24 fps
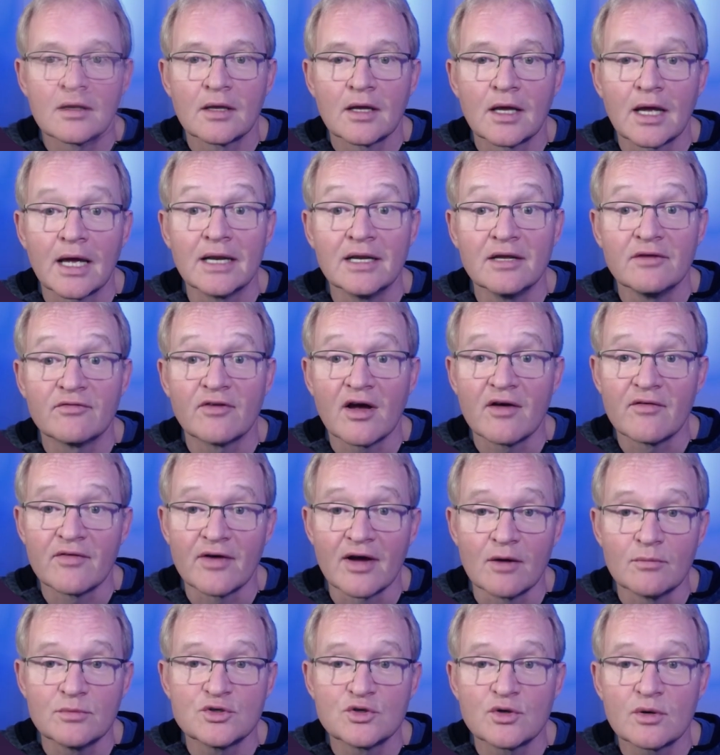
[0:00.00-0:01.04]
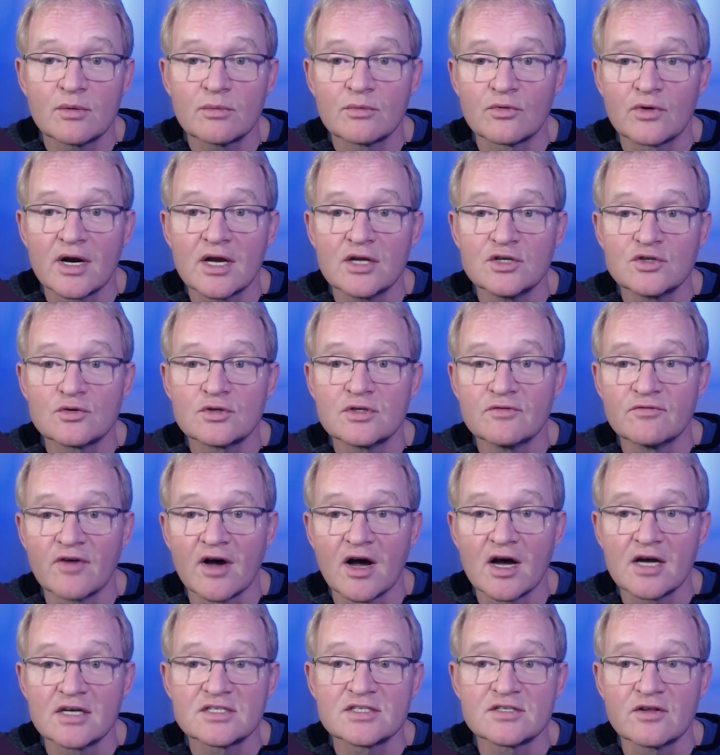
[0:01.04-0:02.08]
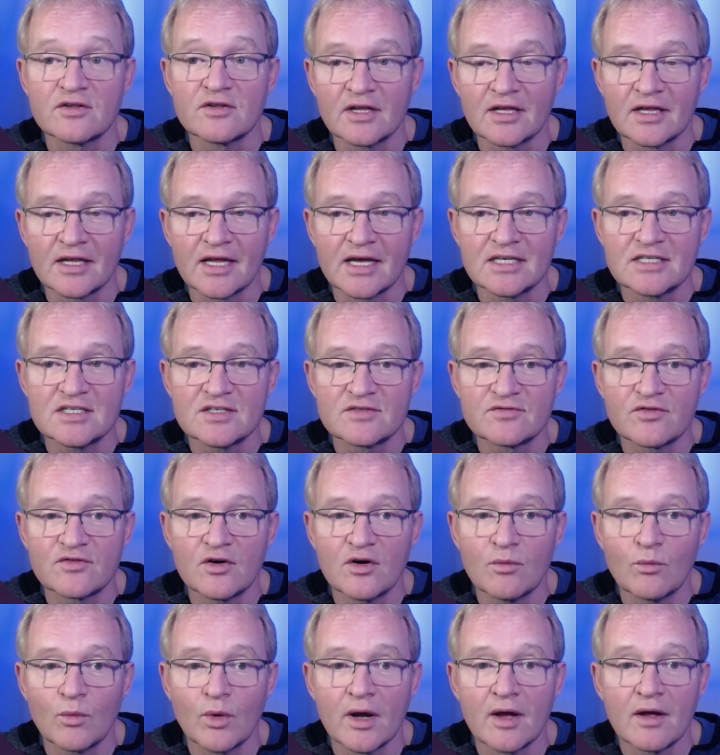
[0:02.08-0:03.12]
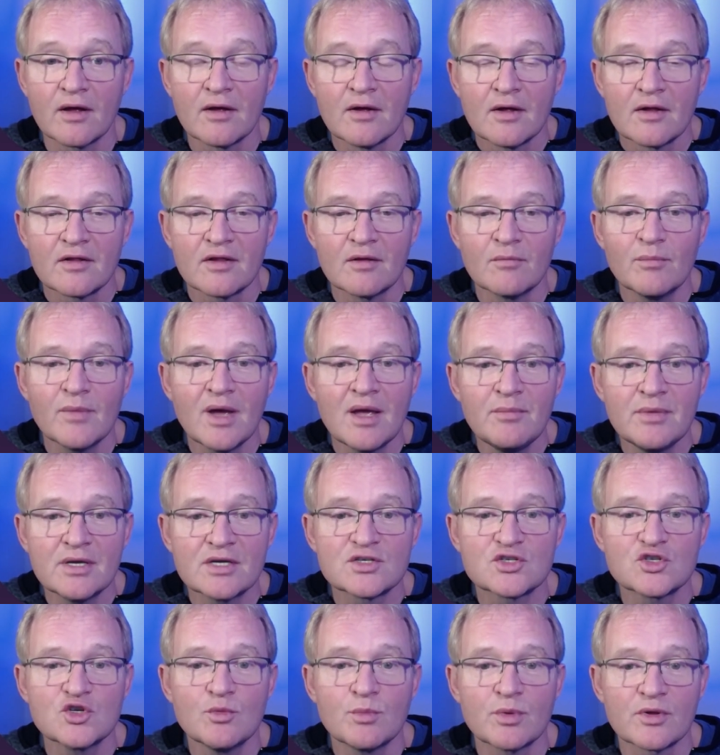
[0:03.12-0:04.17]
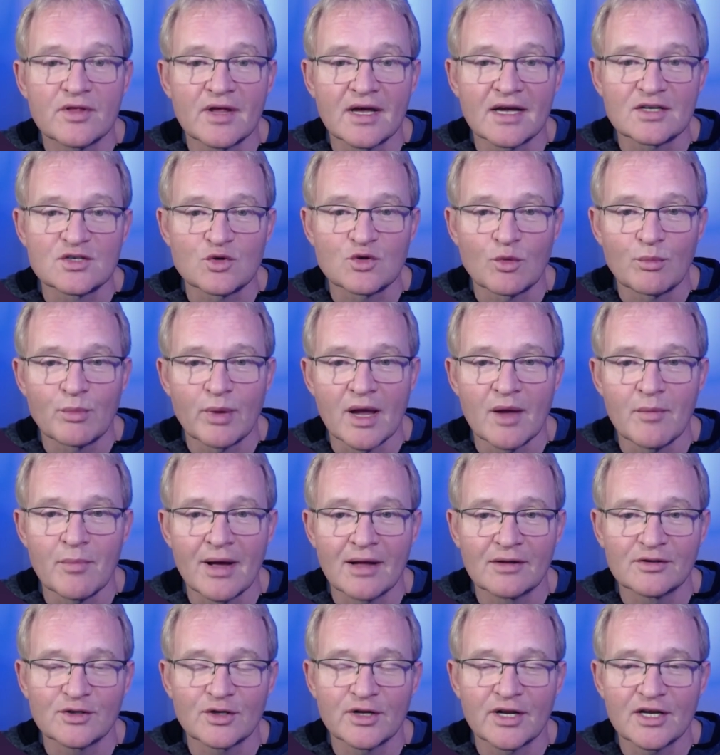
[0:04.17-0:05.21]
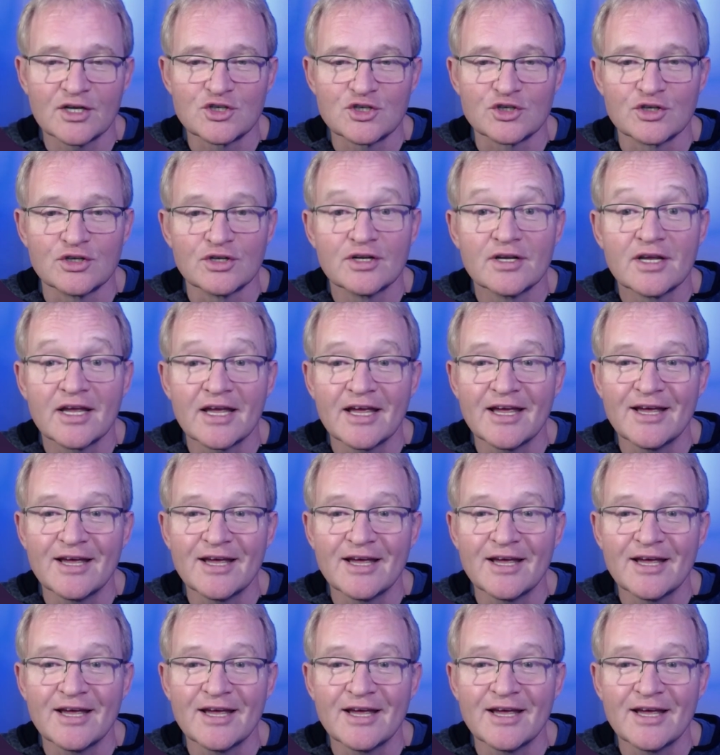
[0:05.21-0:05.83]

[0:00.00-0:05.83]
And if I've helped you upgrade your device to the latest firmware, then maybe a super thanks or a PayPal donation.